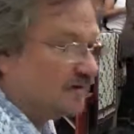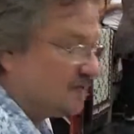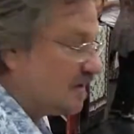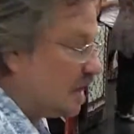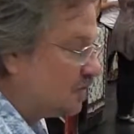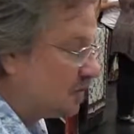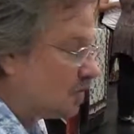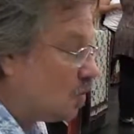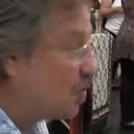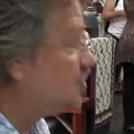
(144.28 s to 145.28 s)
it together,
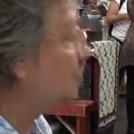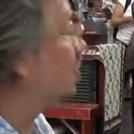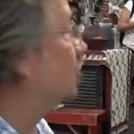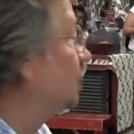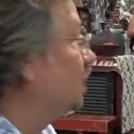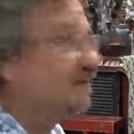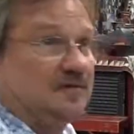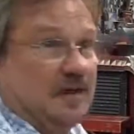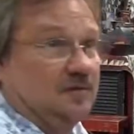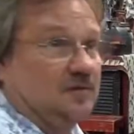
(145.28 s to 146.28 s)
or you could glue it
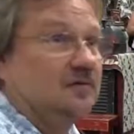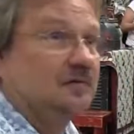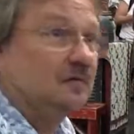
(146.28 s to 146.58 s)
together.